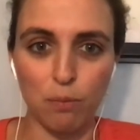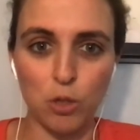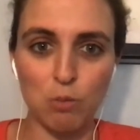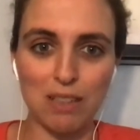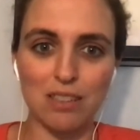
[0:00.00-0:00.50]

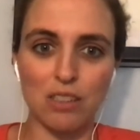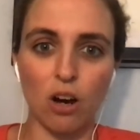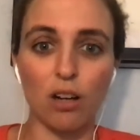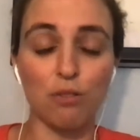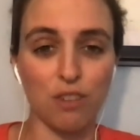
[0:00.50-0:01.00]
which means it's
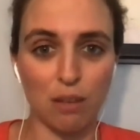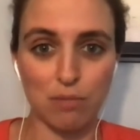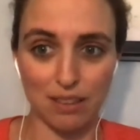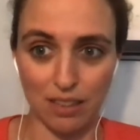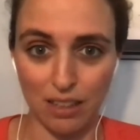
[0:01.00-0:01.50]
harder for them
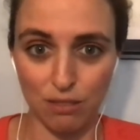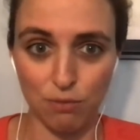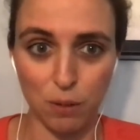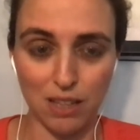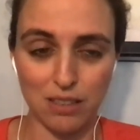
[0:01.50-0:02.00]
to
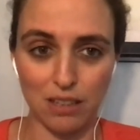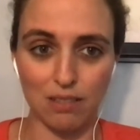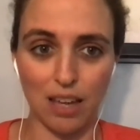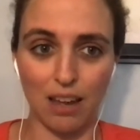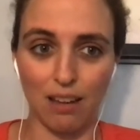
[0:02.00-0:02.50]
leave because
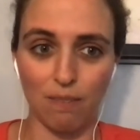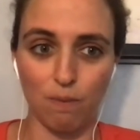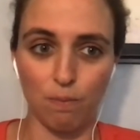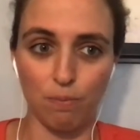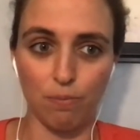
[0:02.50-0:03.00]
they
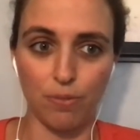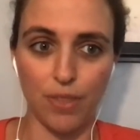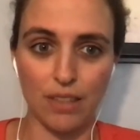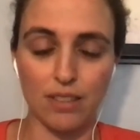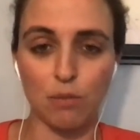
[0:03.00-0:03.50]

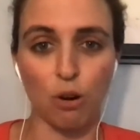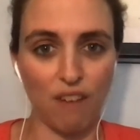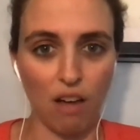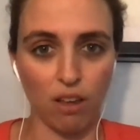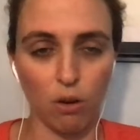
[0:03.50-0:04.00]
see more
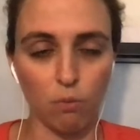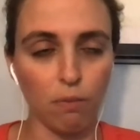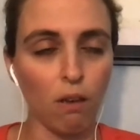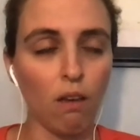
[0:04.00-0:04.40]
value.